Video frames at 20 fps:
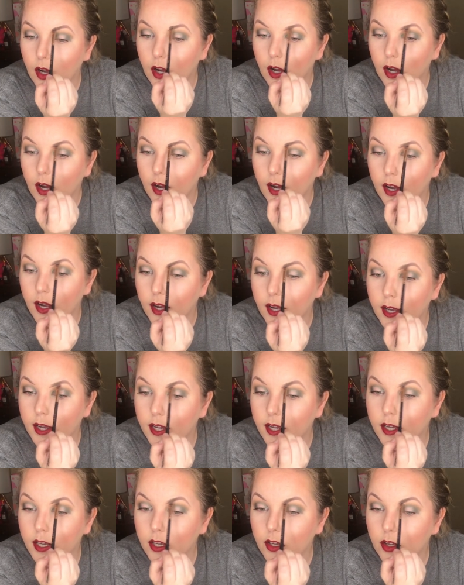
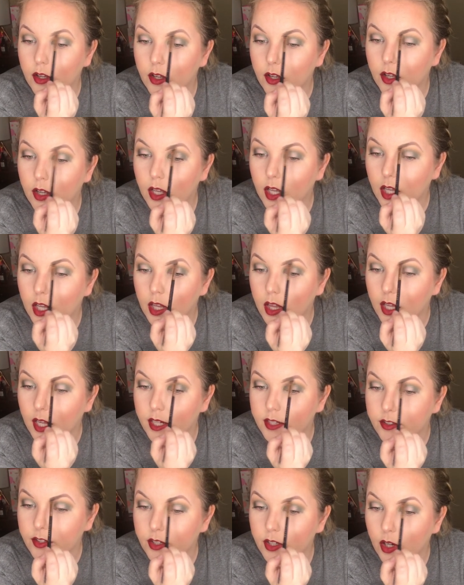I
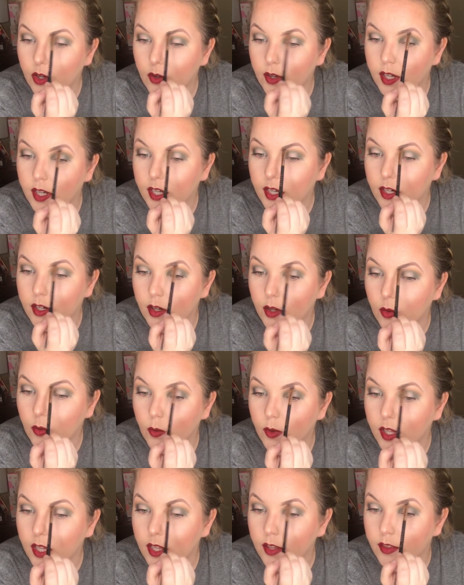like to go in
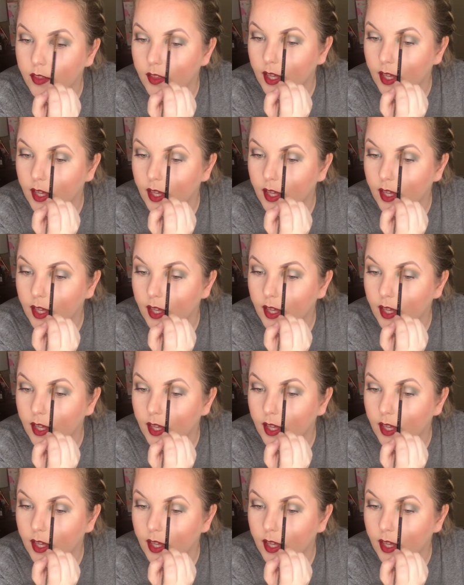with